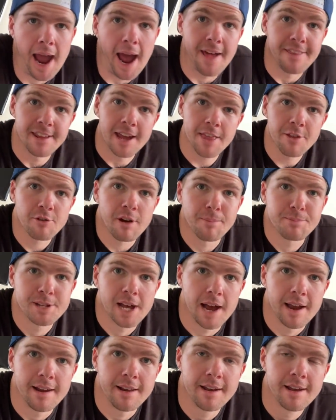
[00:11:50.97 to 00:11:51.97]
And the other
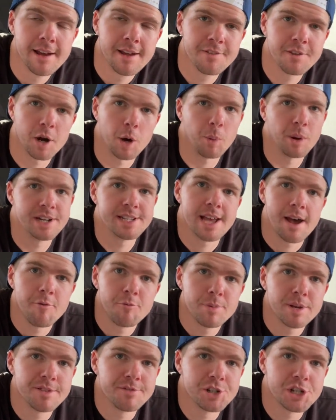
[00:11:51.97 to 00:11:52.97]
update that I wanted to have a
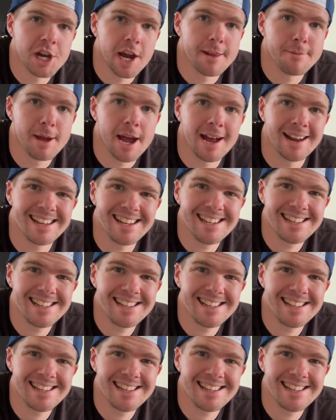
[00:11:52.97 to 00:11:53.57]
bit of a chat about